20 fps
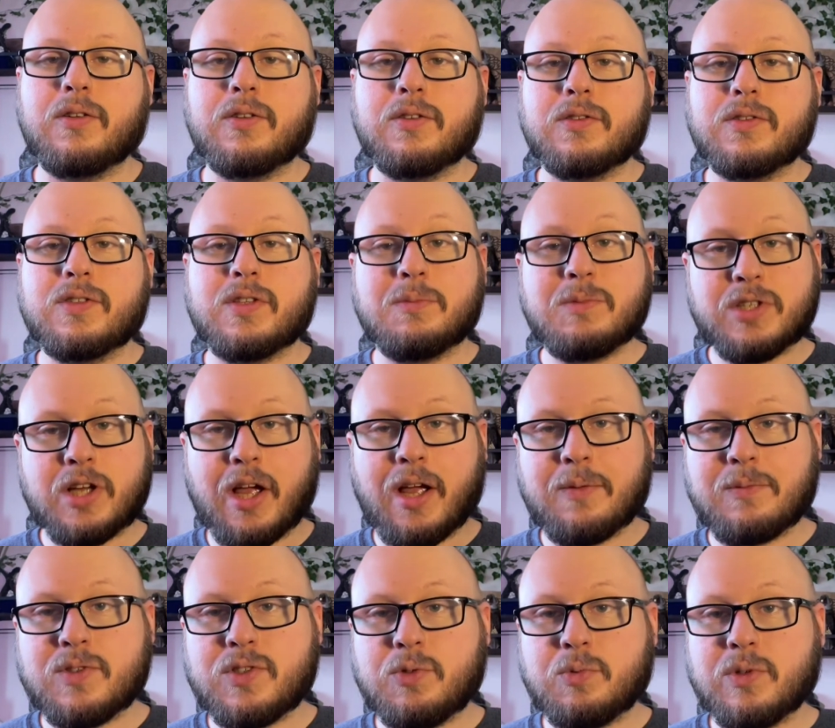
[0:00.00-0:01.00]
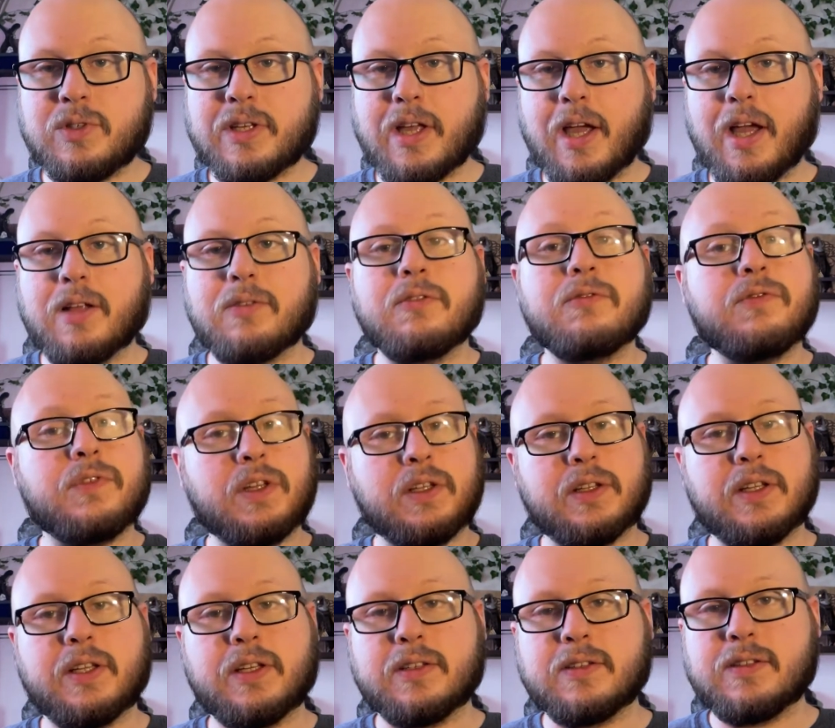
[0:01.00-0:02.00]
Sometimes you will get
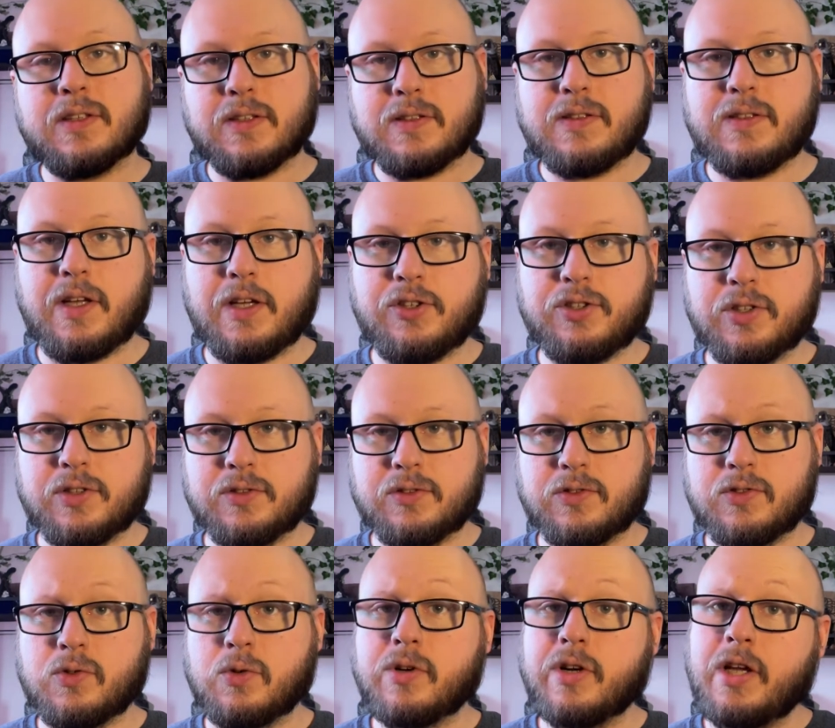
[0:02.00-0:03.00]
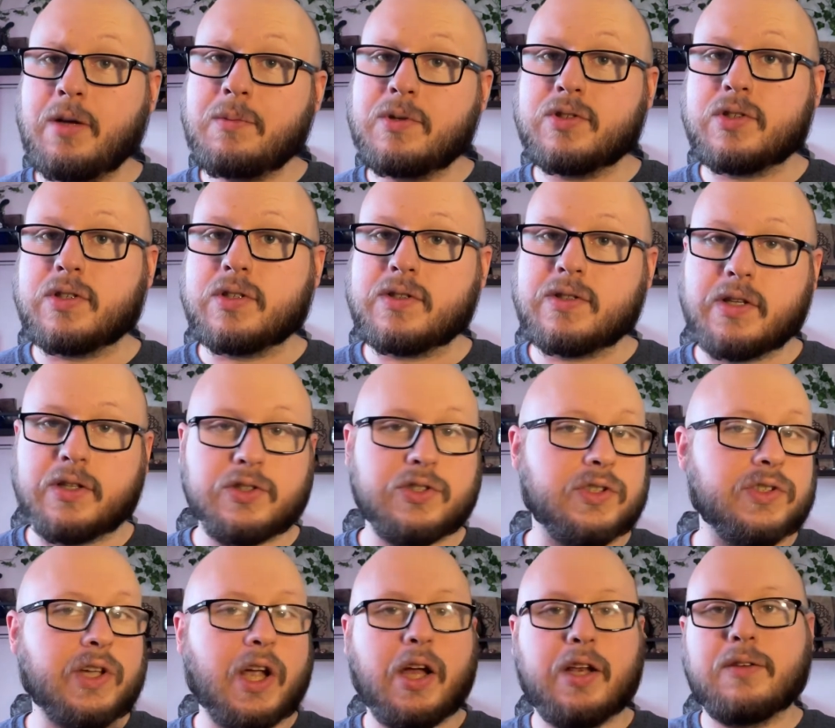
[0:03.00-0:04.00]
feelings, sensations, or images that
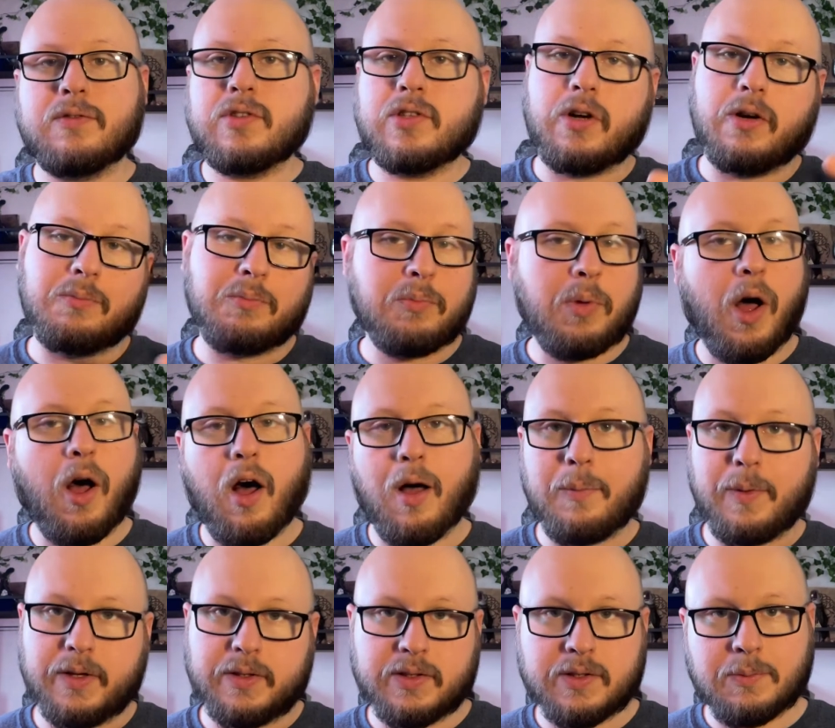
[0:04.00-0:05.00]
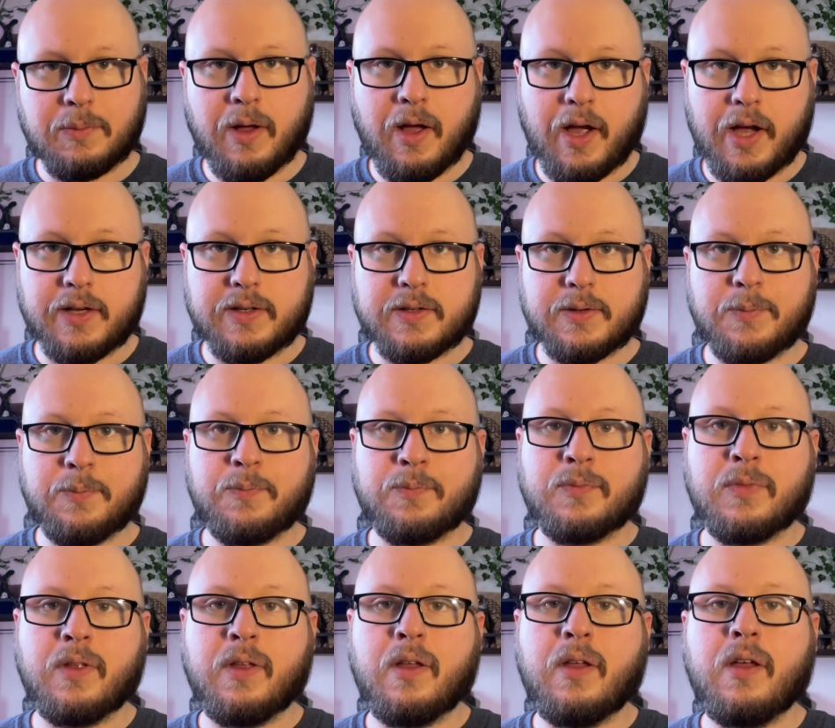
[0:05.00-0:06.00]
just kind of start popping to mind.
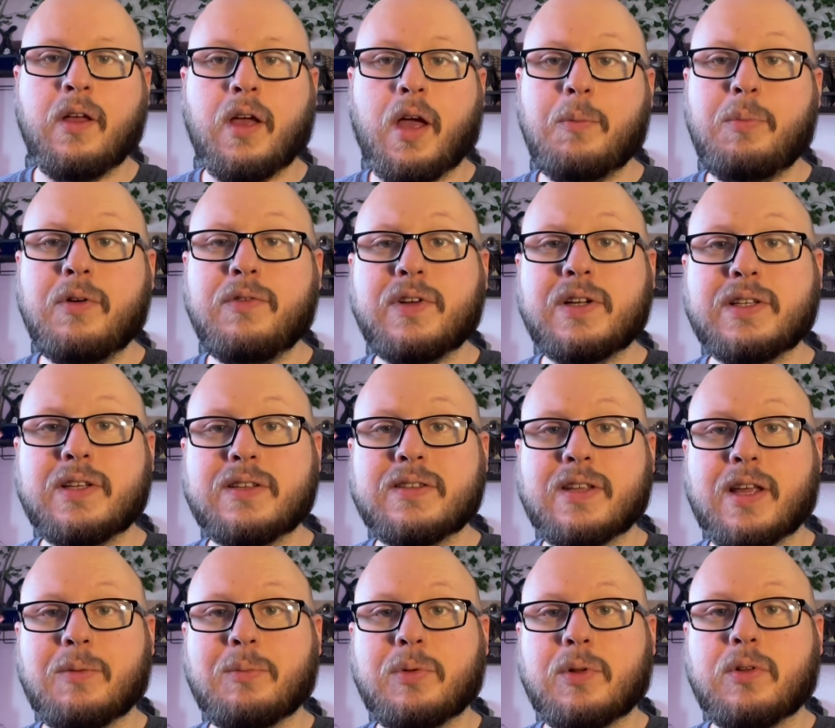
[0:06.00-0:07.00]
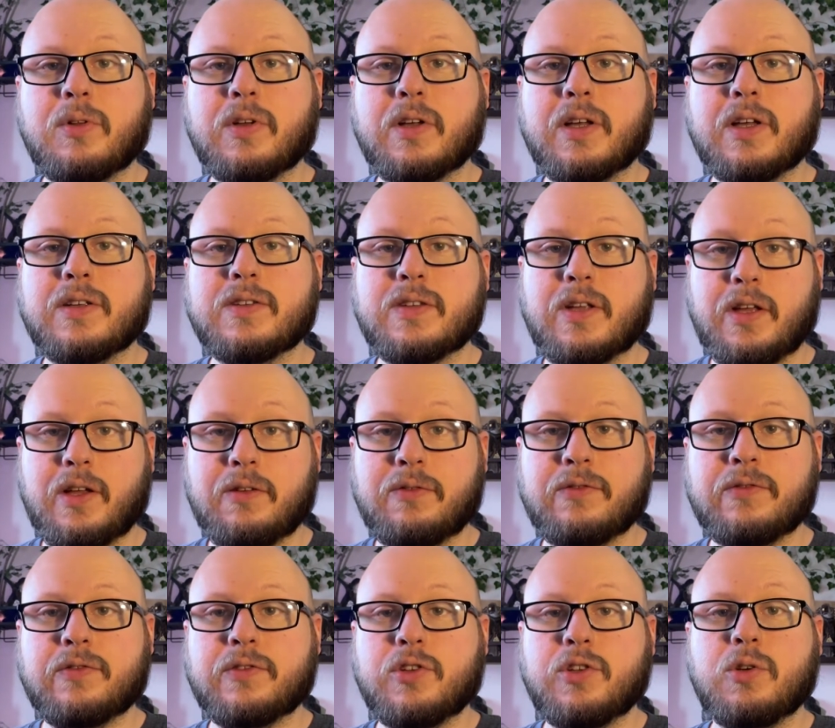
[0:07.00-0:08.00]
A perfect example is
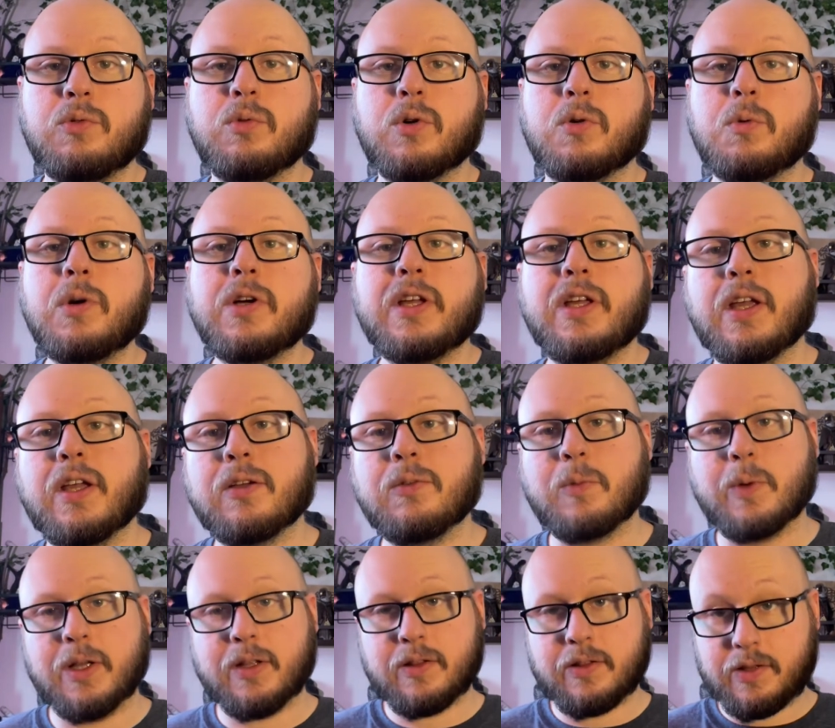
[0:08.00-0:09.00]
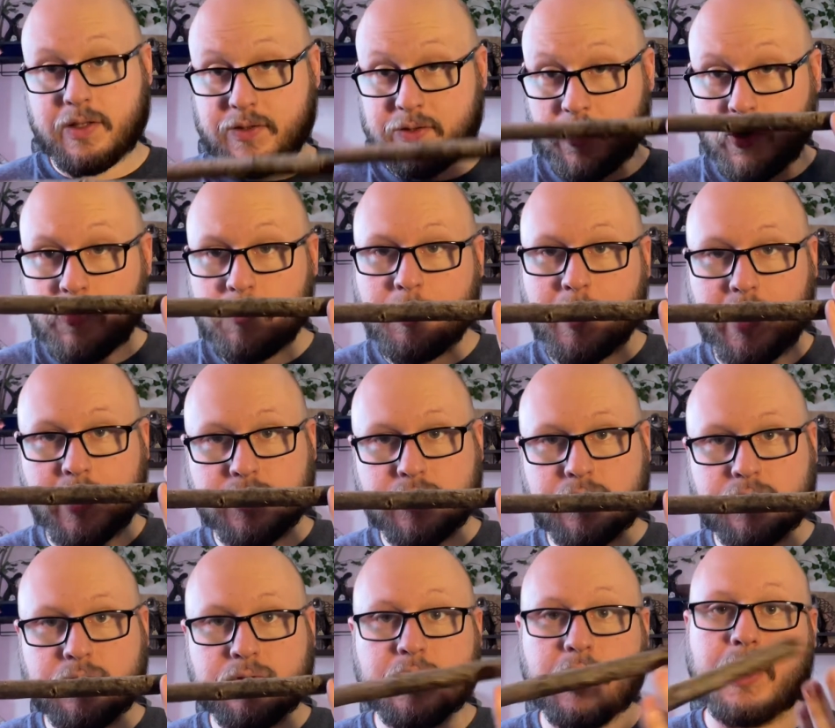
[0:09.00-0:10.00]
if you were working with this oak
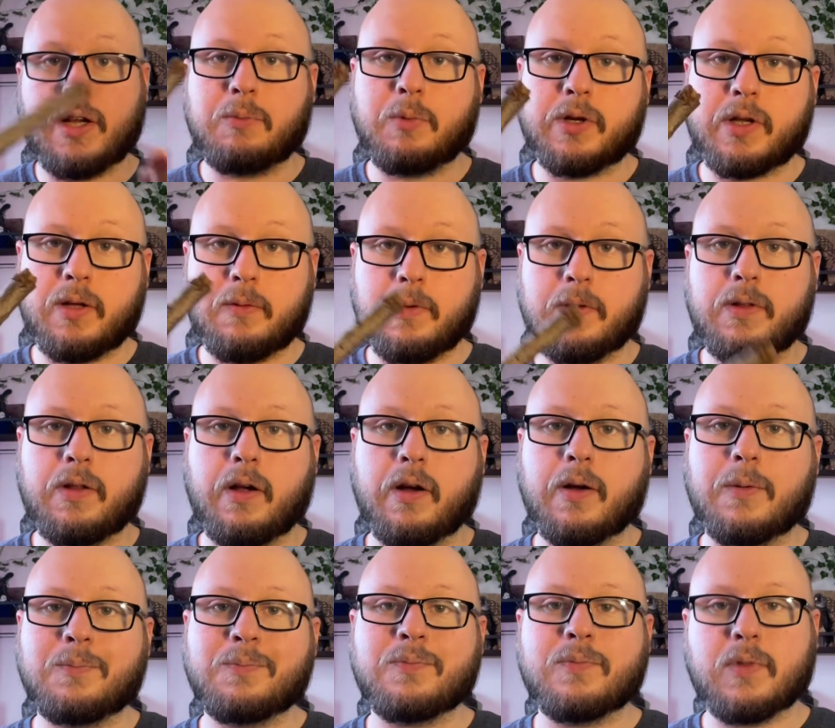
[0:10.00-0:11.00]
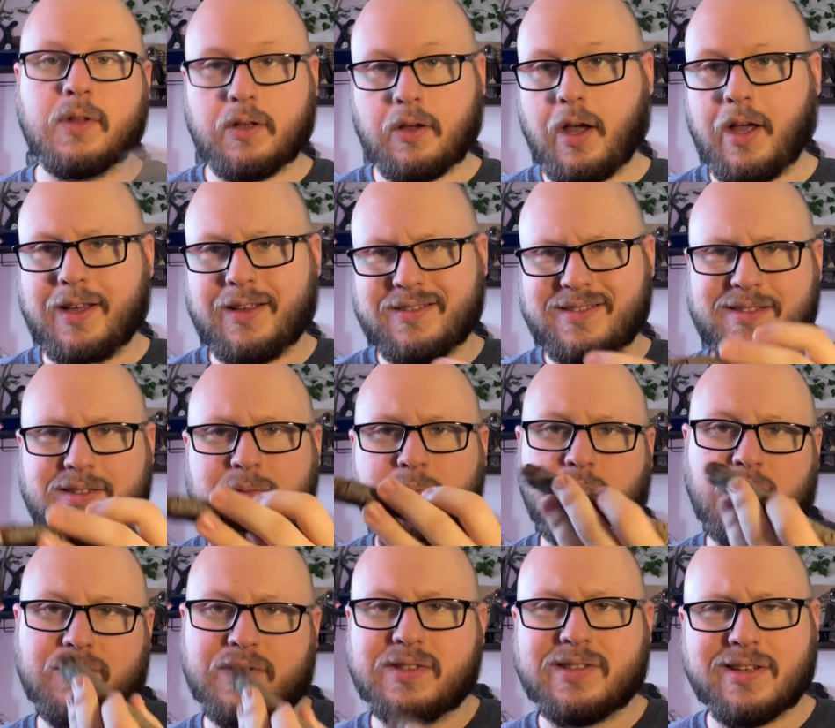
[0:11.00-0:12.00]
branch that I'm working with here. I guess it's
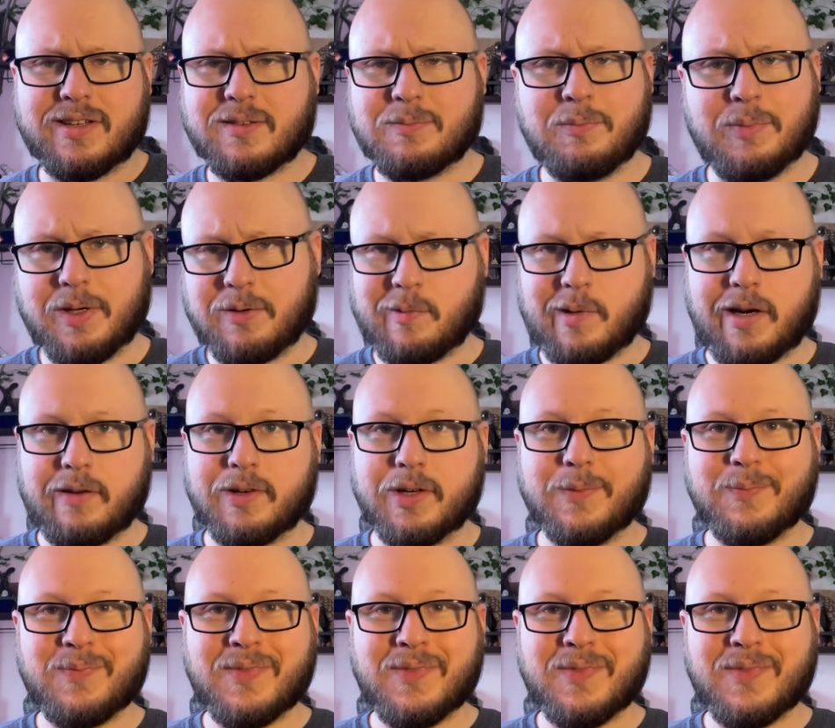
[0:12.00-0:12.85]
more of a stick, but whatever.